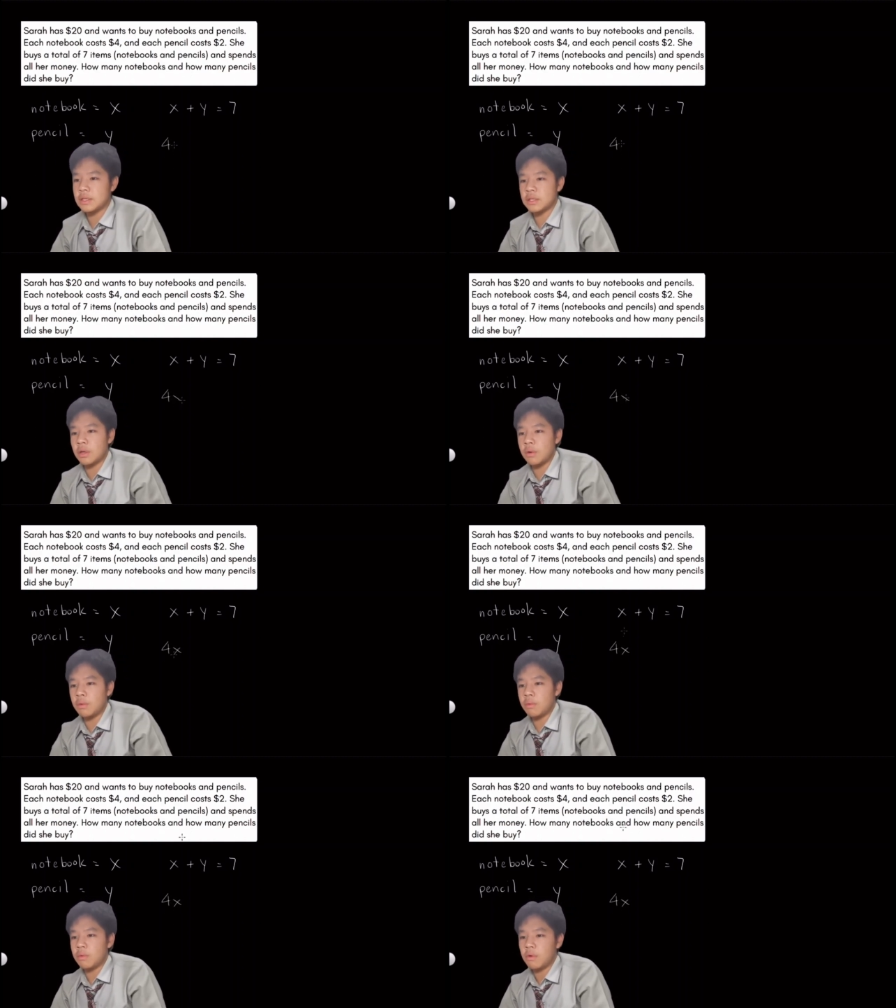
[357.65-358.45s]

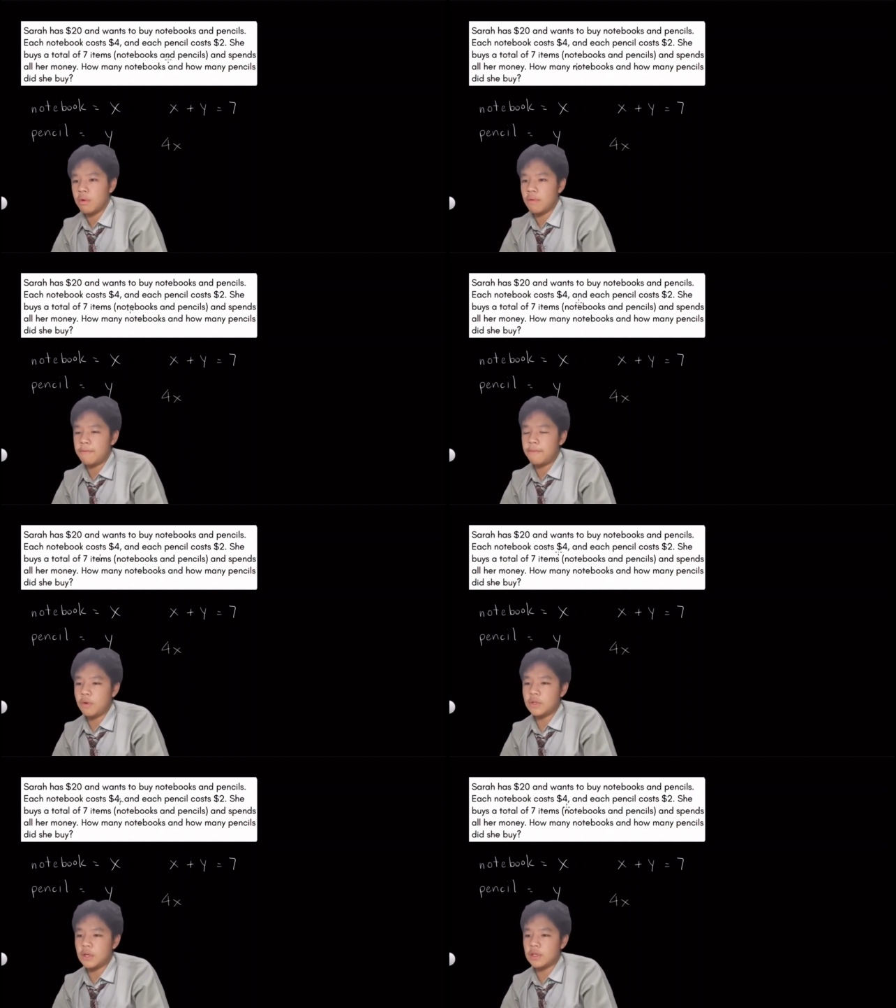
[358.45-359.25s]
so
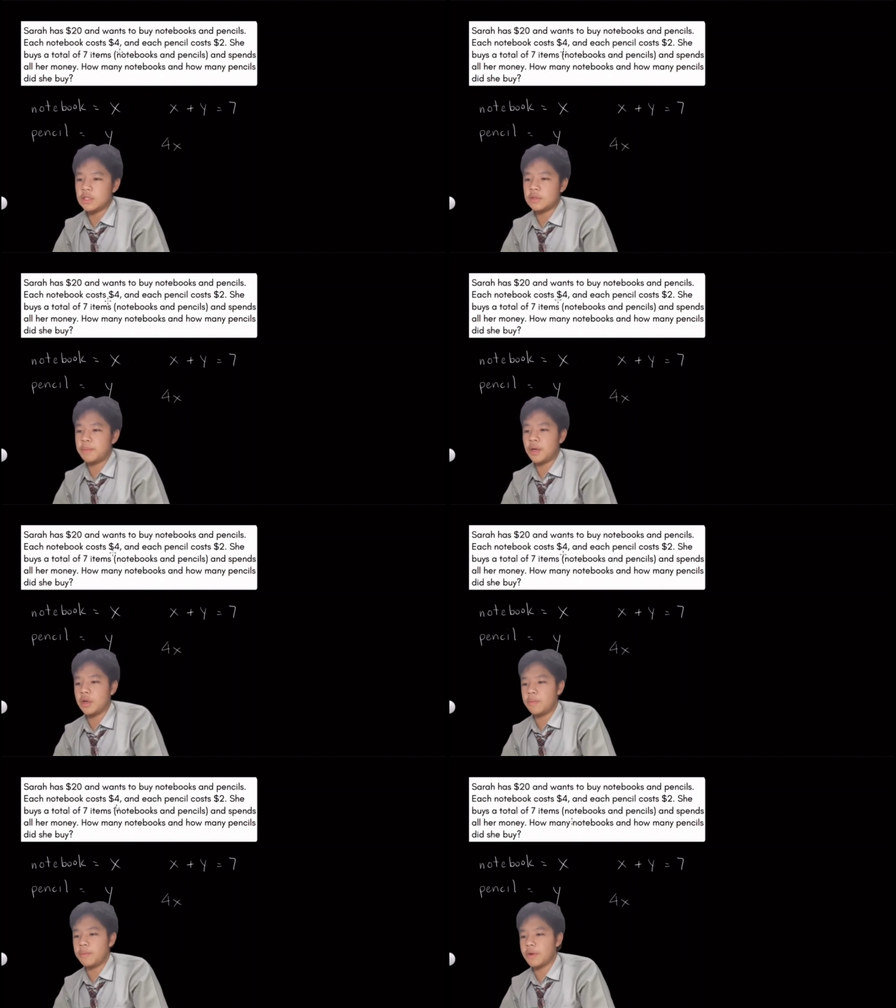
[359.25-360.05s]
$4 per
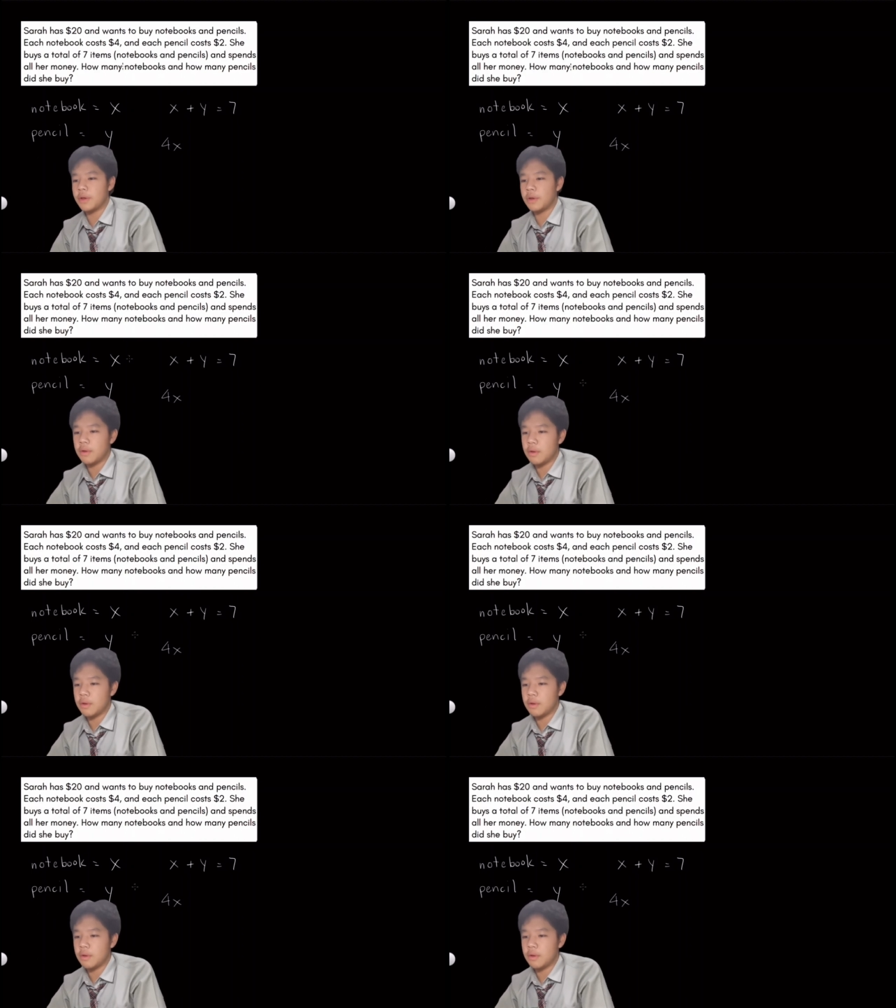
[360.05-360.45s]
notebook,